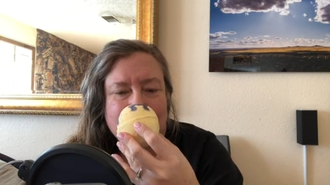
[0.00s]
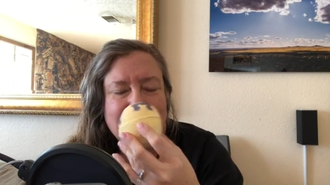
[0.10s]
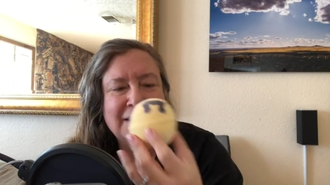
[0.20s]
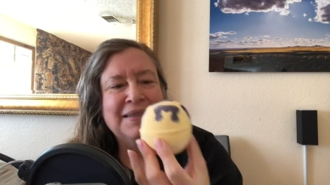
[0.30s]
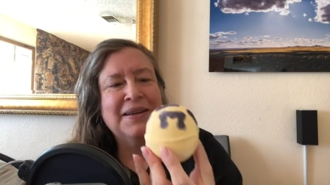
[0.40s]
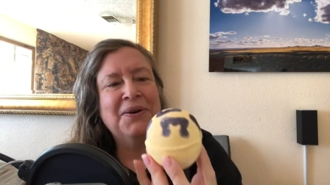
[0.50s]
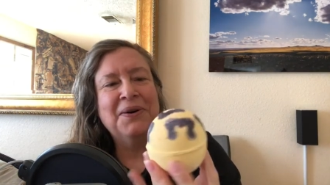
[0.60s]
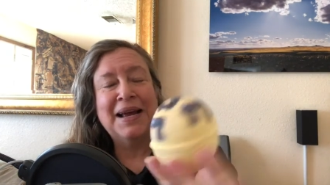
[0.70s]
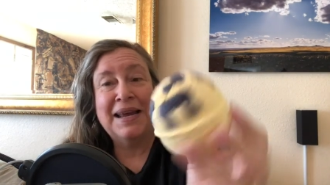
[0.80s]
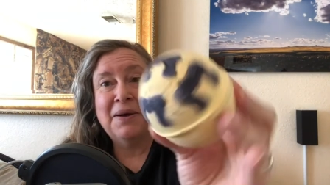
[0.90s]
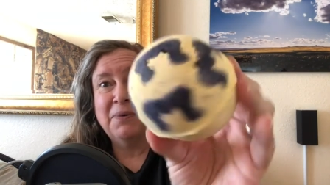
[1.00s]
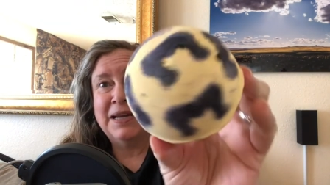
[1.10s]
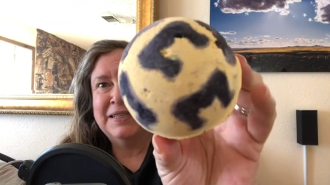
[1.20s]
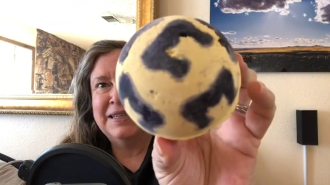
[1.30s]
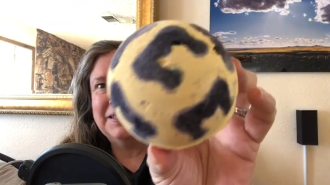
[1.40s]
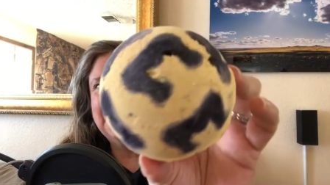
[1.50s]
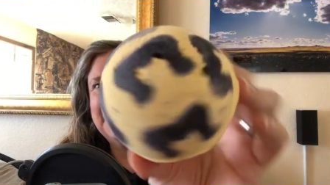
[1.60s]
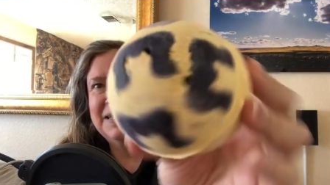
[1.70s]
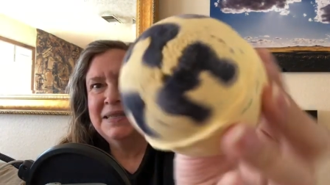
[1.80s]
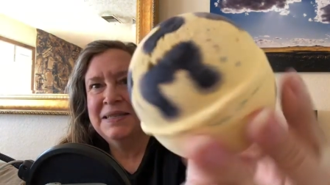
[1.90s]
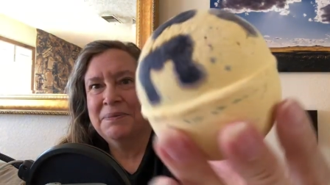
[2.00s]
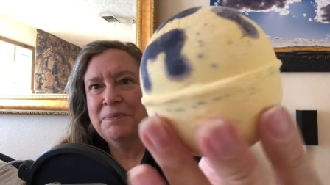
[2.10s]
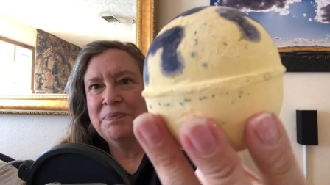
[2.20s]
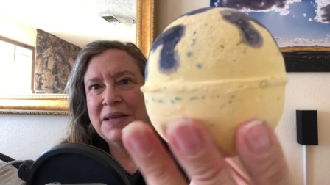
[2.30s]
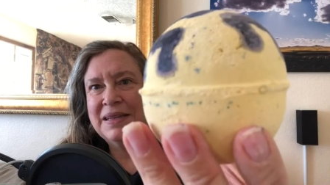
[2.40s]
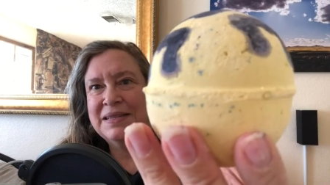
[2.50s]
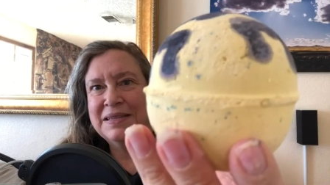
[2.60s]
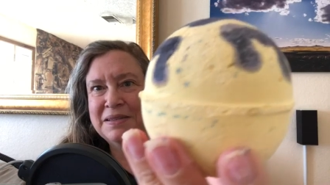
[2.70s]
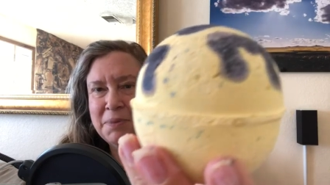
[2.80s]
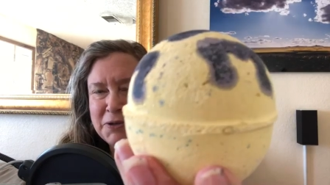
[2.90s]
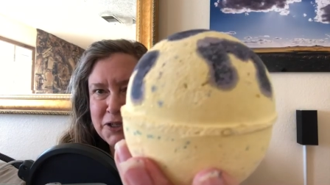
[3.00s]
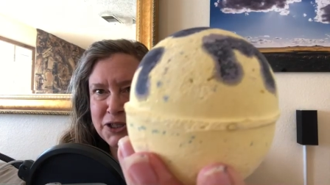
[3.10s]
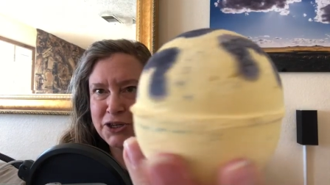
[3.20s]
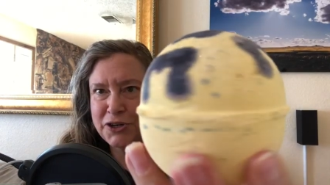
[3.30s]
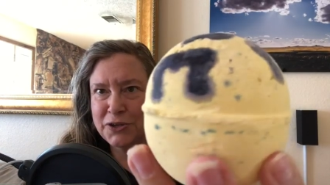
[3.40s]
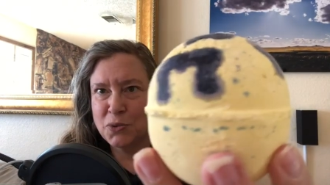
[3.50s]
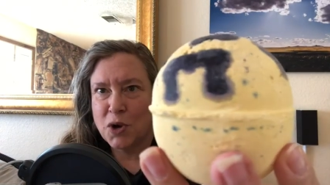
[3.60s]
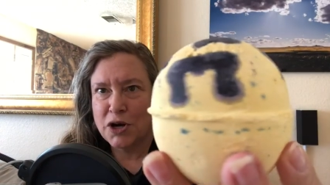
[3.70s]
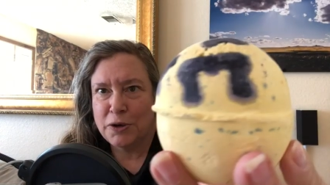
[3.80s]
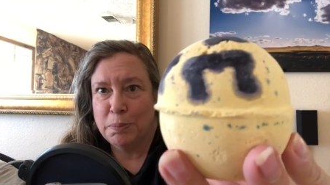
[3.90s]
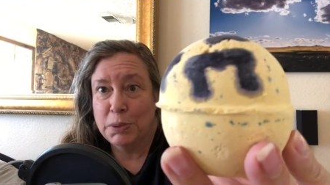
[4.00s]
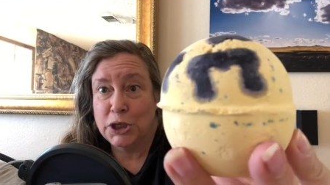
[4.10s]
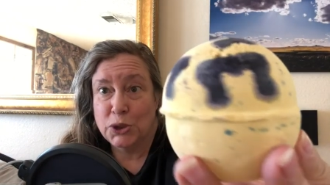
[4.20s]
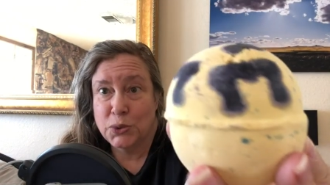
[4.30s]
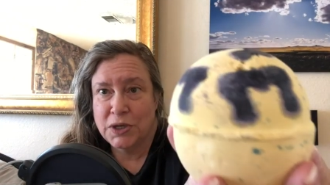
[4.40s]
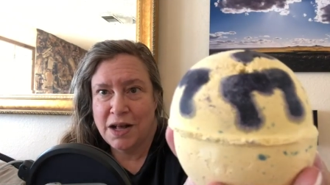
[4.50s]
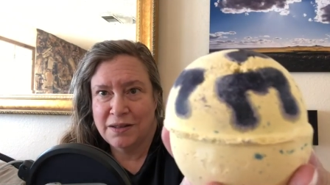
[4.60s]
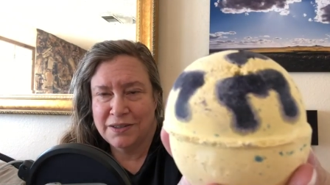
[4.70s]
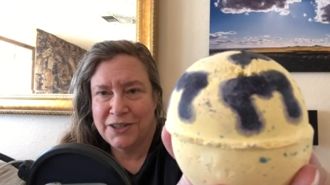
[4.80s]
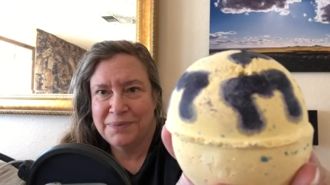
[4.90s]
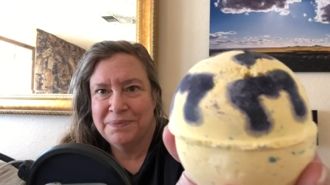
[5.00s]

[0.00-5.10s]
So I can't wait to use this. This is supposed to turn the water blue color.